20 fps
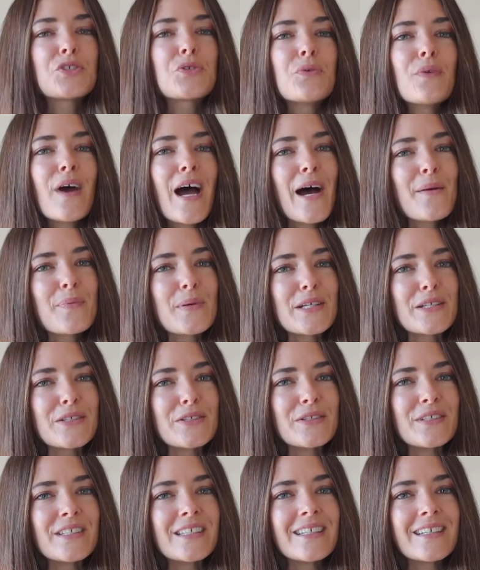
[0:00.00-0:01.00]
Happy
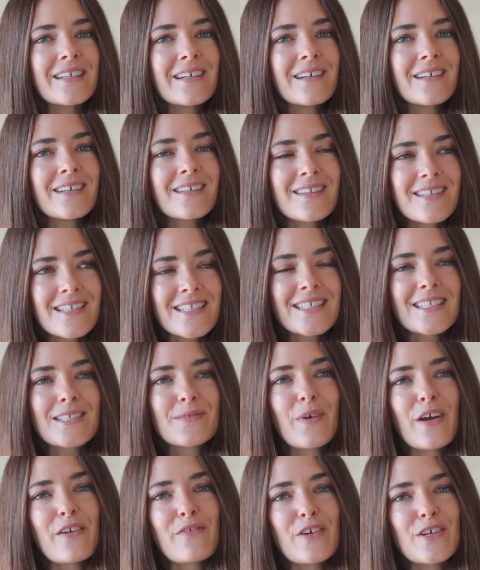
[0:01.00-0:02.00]
New Year. This is
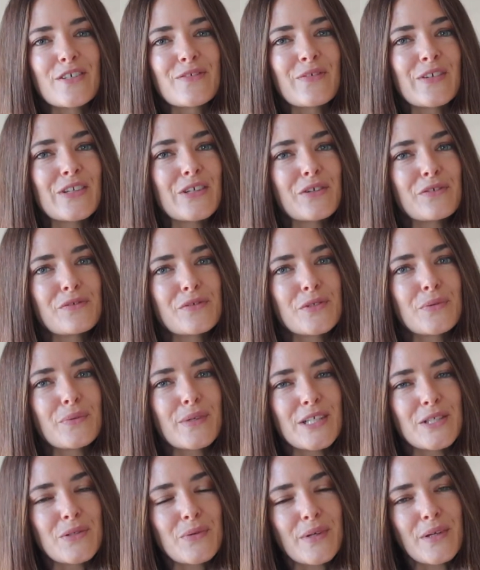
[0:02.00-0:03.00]
my first video for
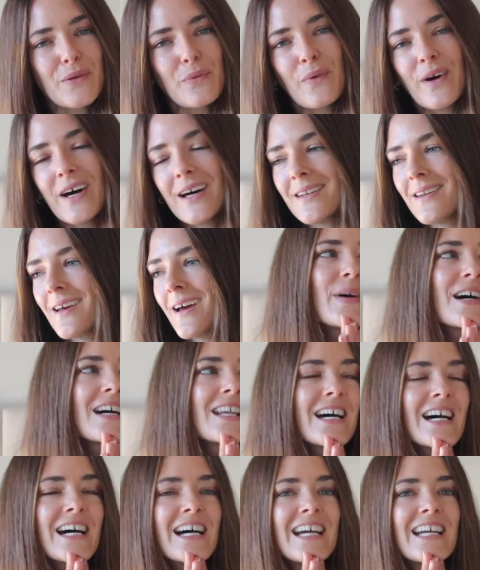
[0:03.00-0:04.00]
2021, but
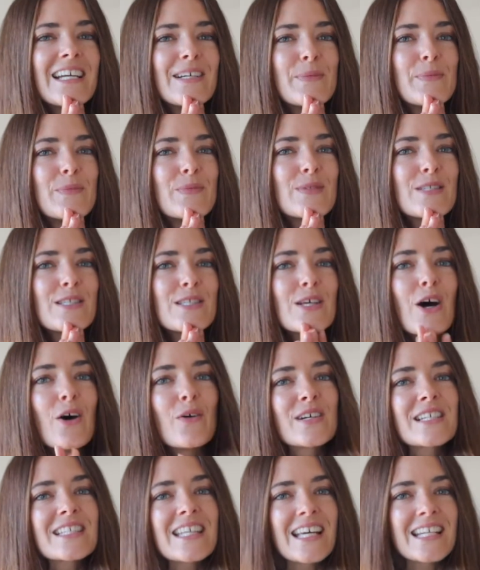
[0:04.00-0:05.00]
I am so
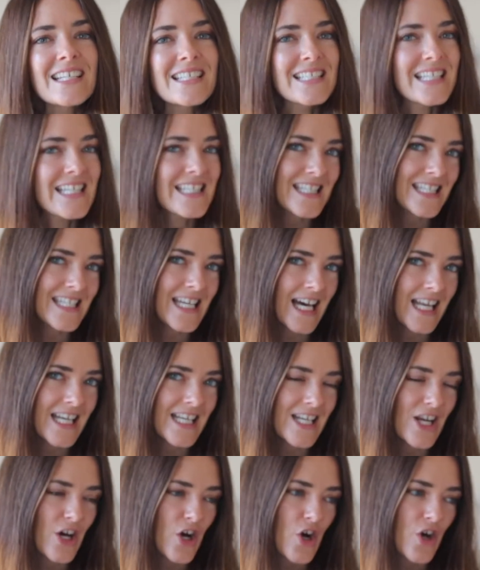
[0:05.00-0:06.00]
excited to get
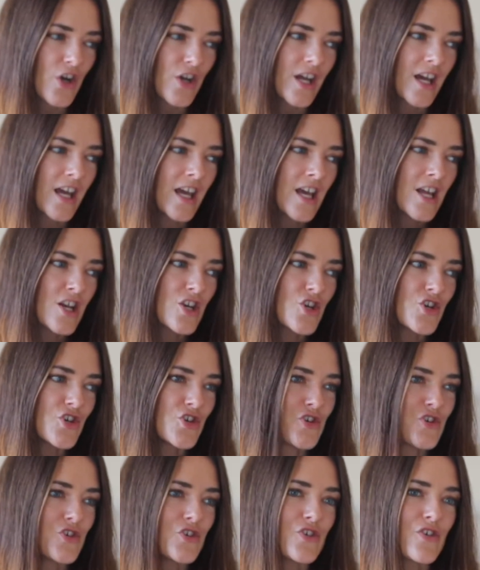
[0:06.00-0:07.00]
started on
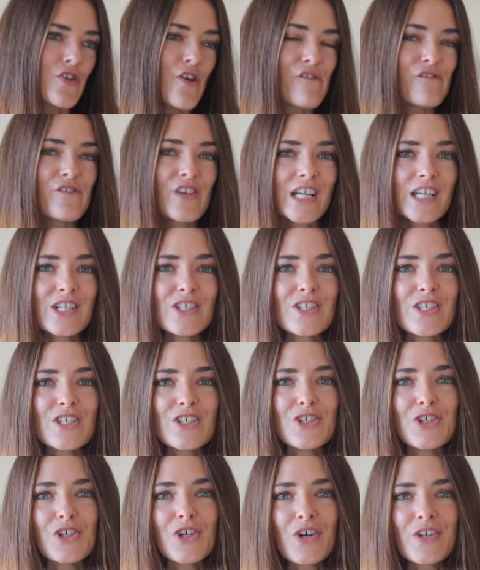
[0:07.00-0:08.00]
new videos and
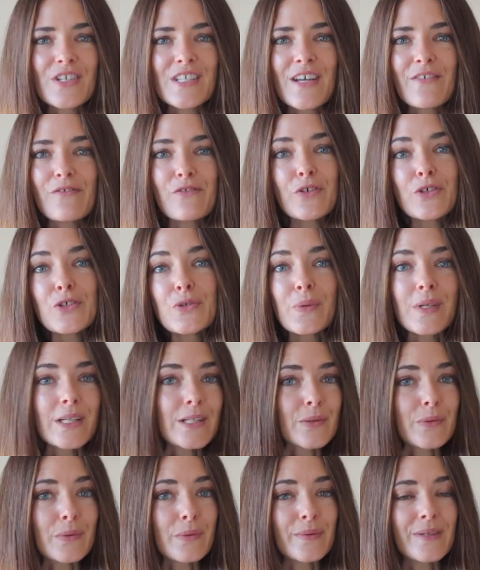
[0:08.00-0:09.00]
new content for
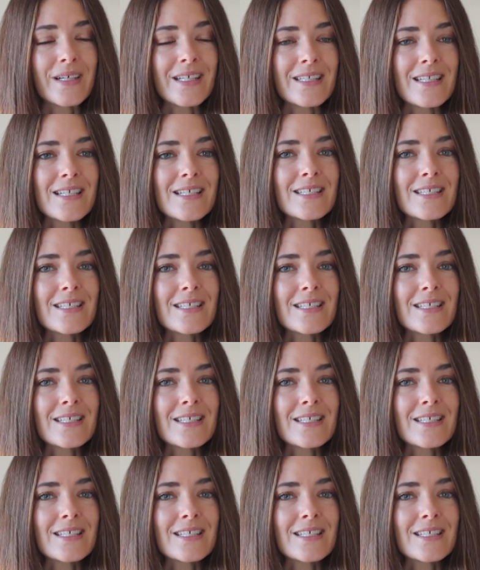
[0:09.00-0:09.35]
2021.